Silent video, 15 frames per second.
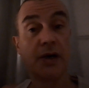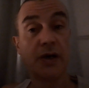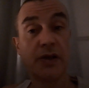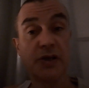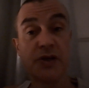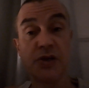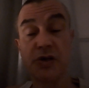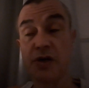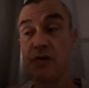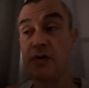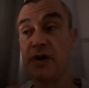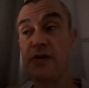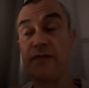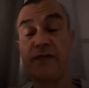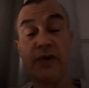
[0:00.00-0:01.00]
This is
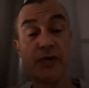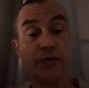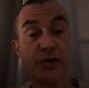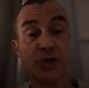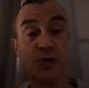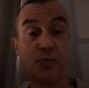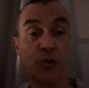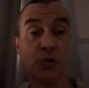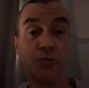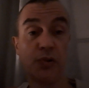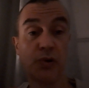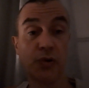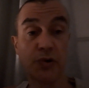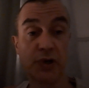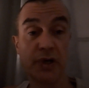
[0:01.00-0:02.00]
only a very small
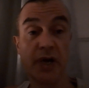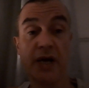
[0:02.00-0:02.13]
portion,